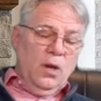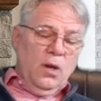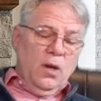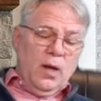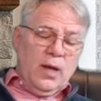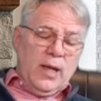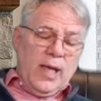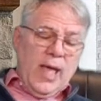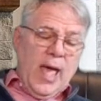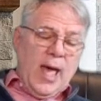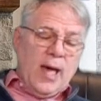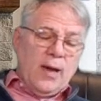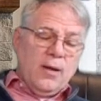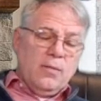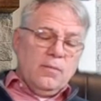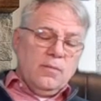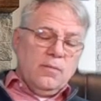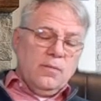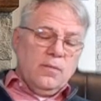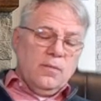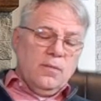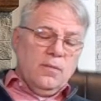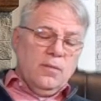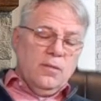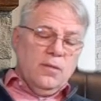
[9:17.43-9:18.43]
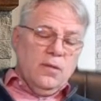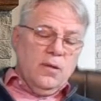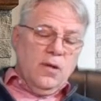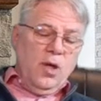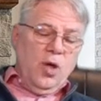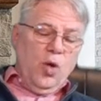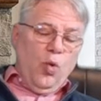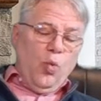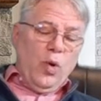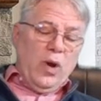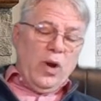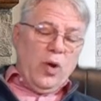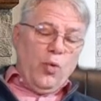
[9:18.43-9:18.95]
Again,
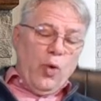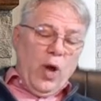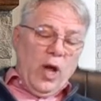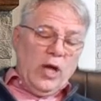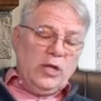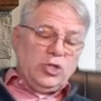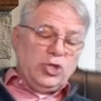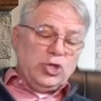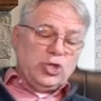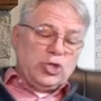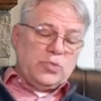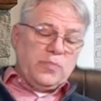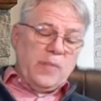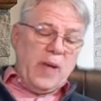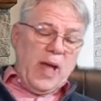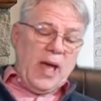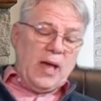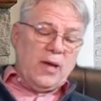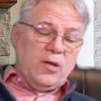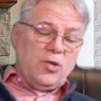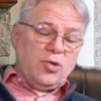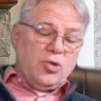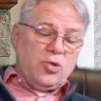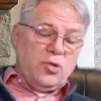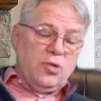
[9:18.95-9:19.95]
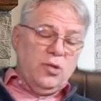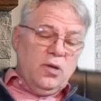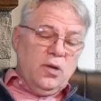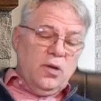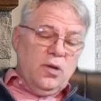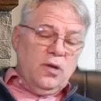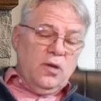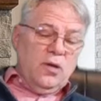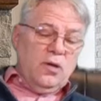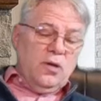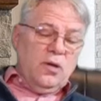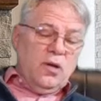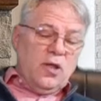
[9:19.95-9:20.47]
when a righteous man
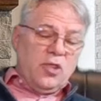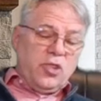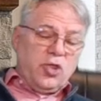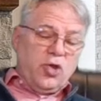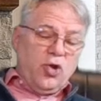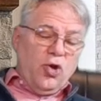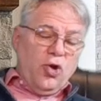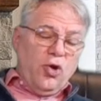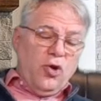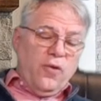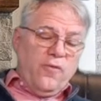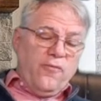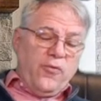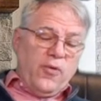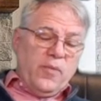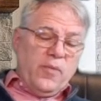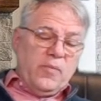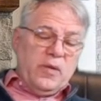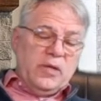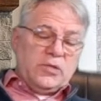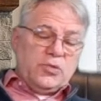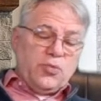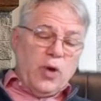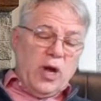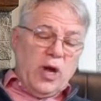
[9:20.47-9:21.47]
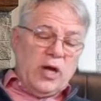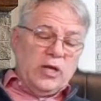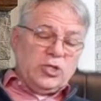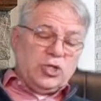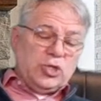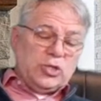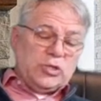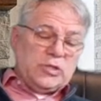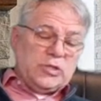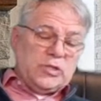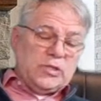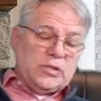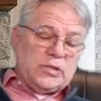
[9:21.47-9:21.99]
doth turn from his
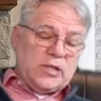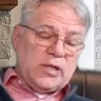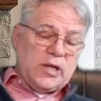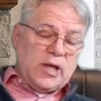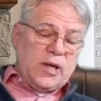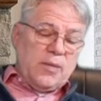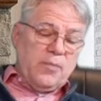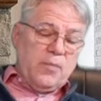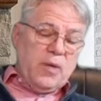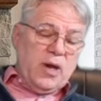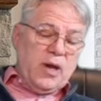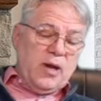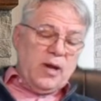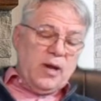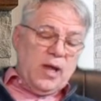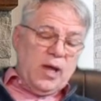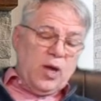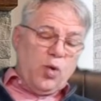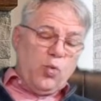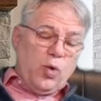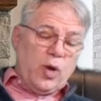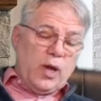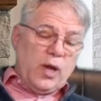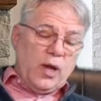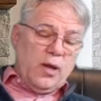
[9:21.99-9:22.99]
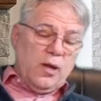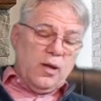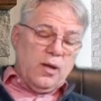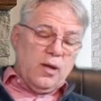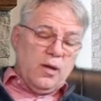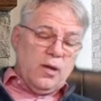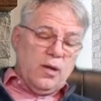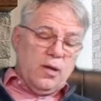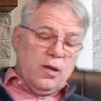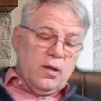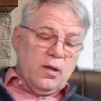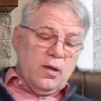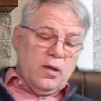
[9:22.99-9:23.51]
righteousness and commit iniquity,
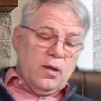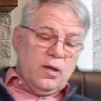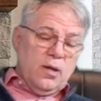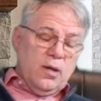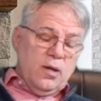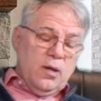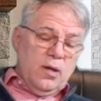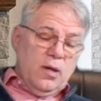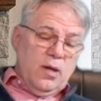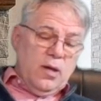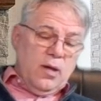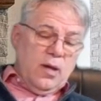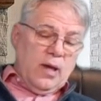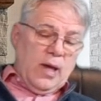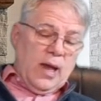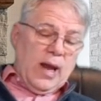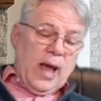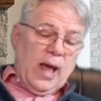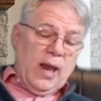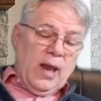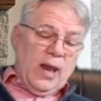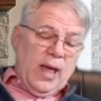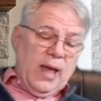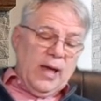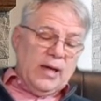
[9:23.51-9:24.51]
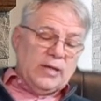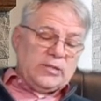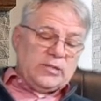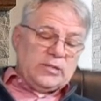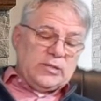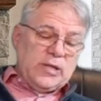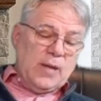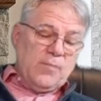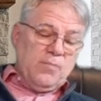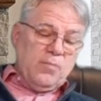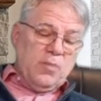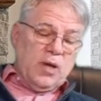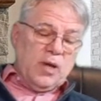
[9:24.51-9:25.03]
and I lay a
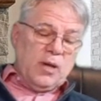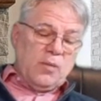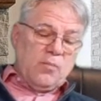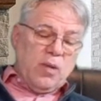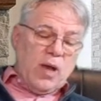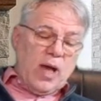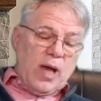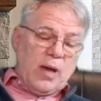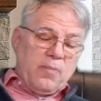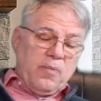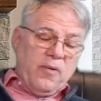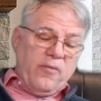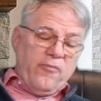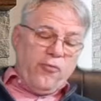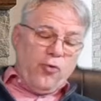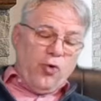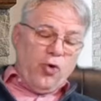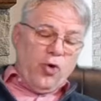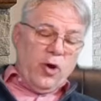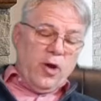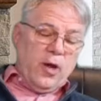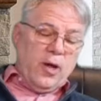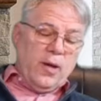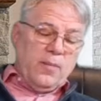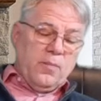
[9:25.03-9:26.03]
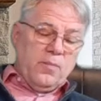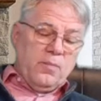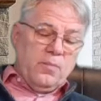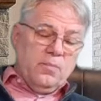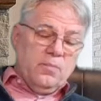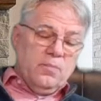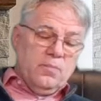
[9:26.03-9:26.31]
stumbling block before him,